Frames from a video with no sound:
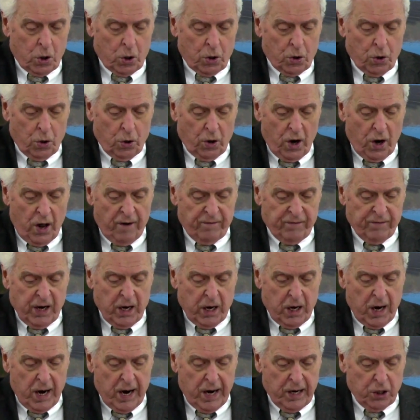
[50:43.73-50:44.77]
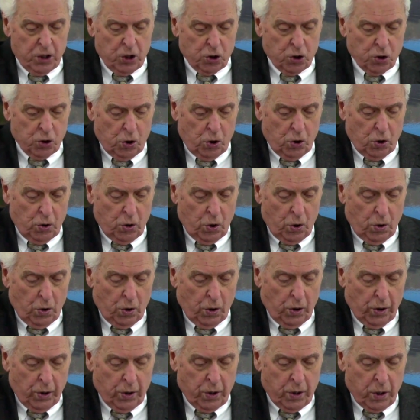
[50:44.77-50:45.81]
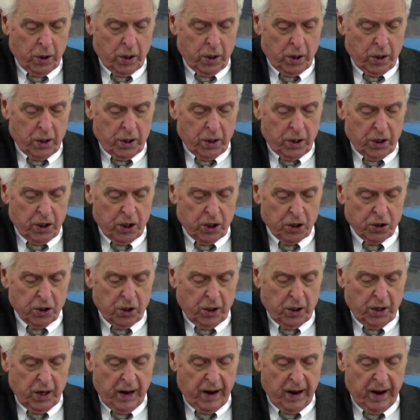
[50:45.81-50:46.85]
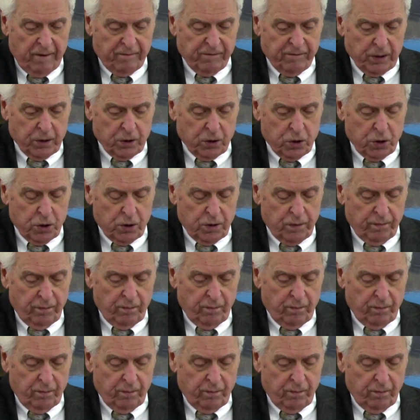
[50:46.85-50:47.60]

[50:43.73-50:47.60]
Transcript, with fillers: Your loving kindness, O Lord, is in the heavens.